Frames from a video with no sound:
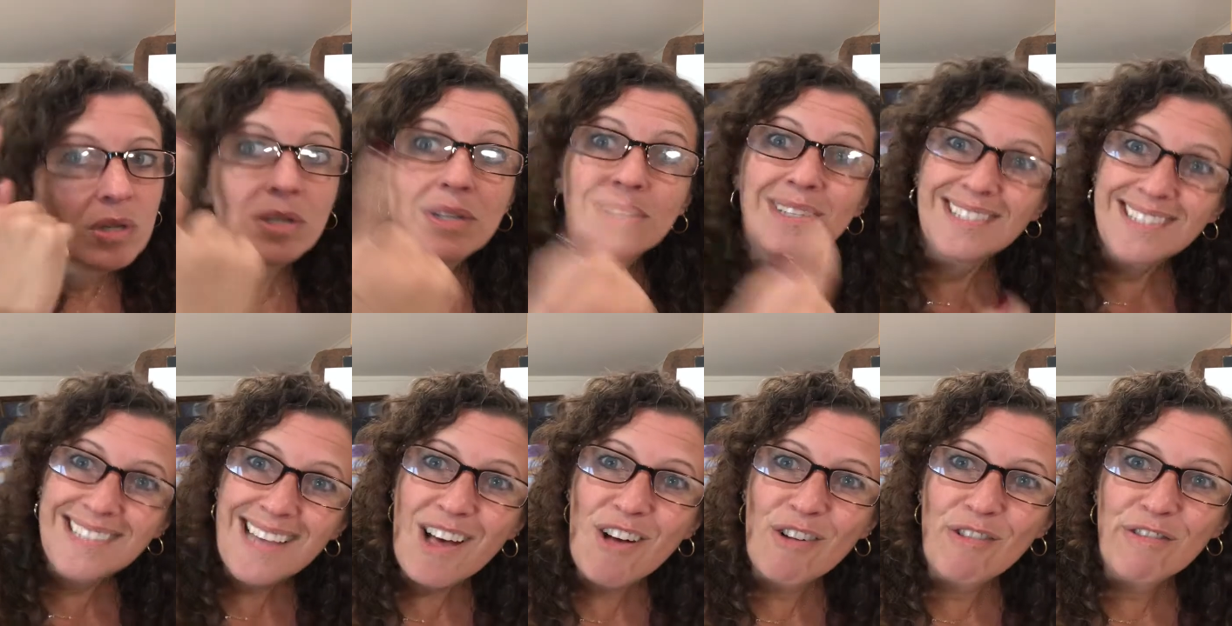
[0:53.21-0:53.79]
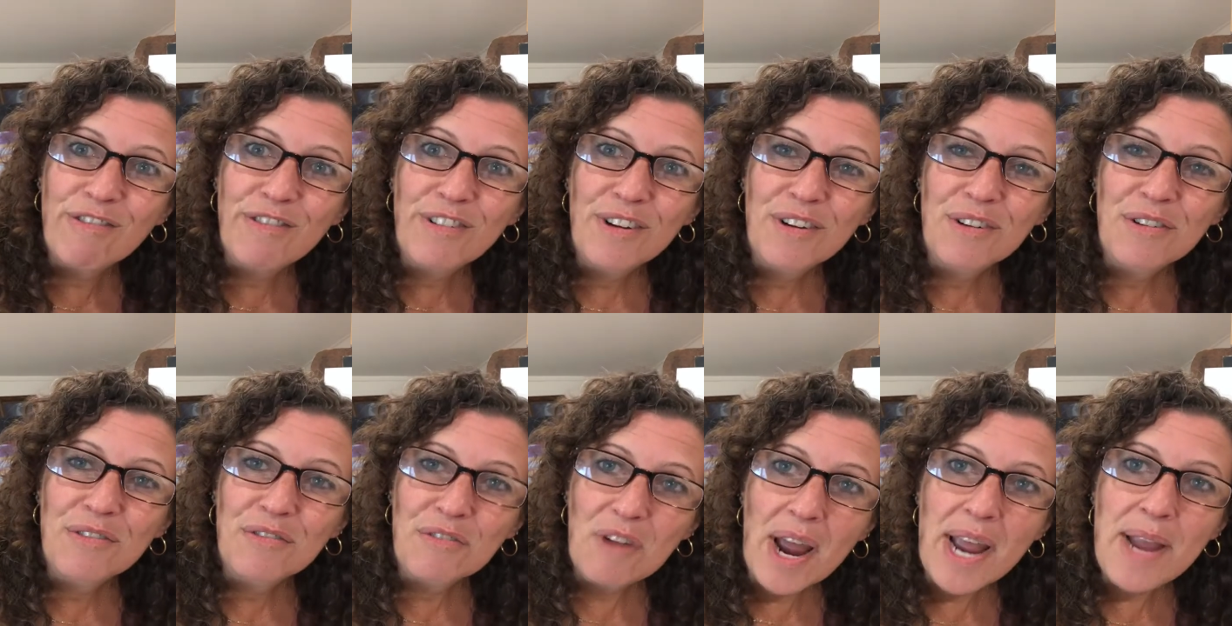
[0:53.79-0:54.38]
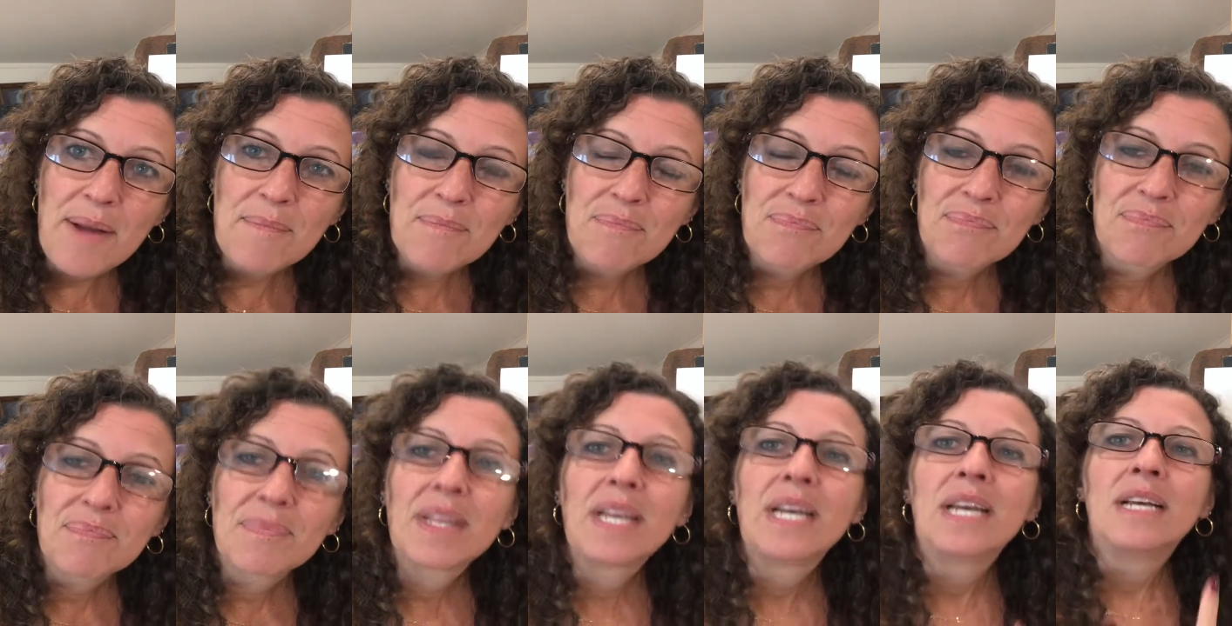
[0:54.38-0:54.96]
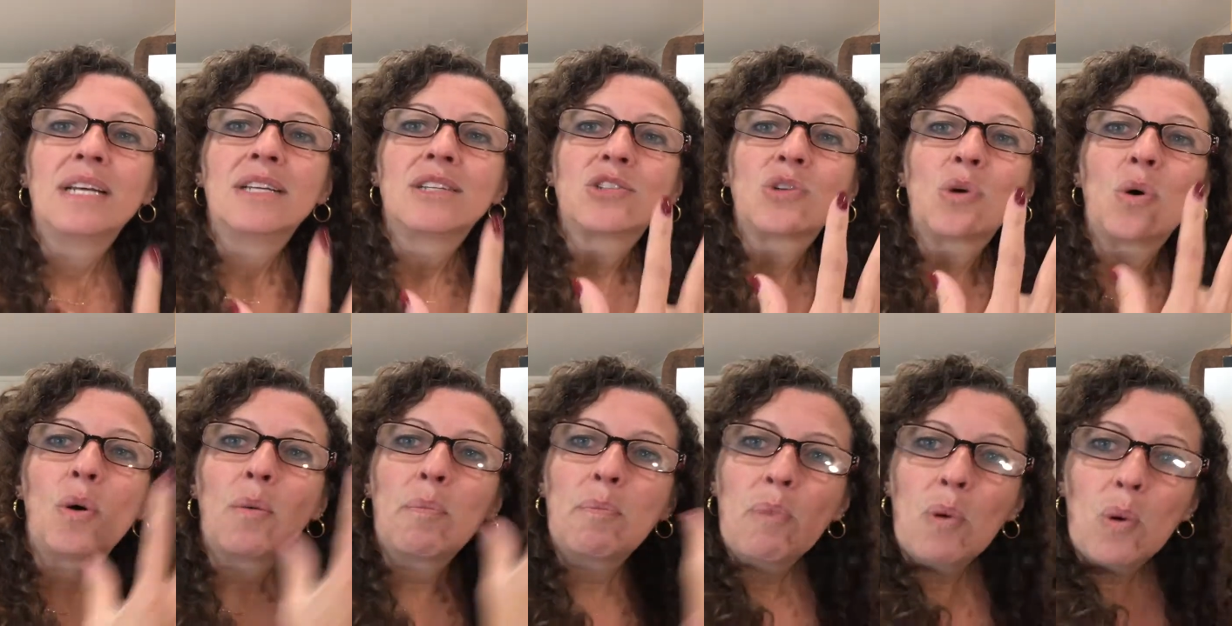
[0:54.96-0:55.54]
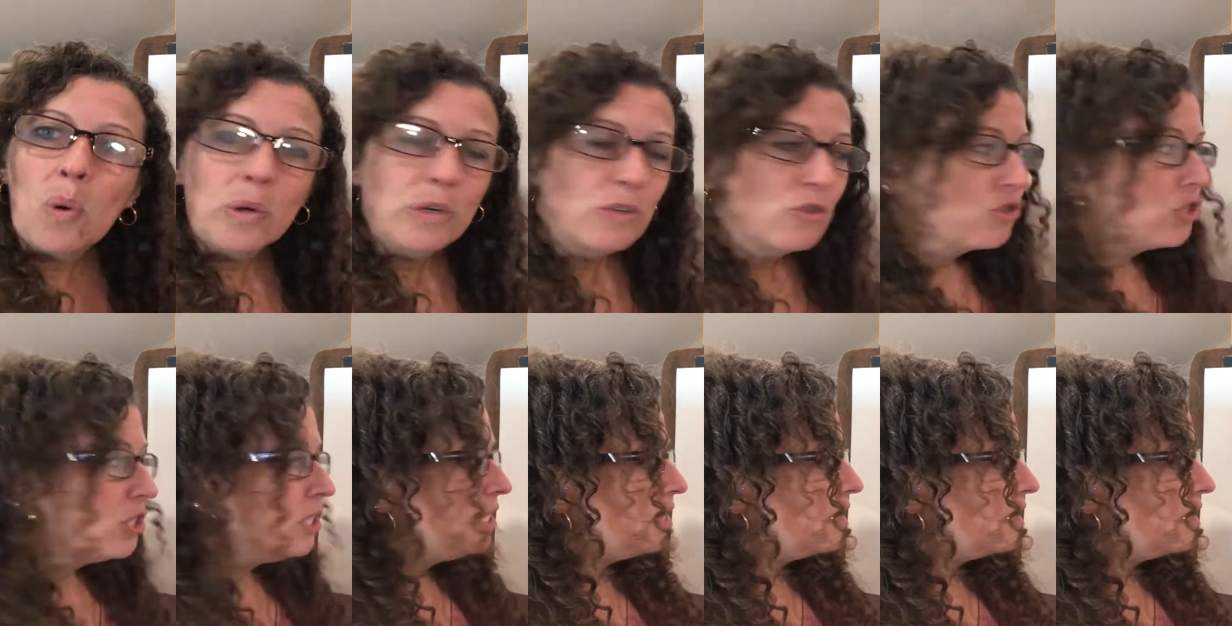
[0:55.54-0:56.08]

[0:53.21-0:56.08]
Self, right? So a portrait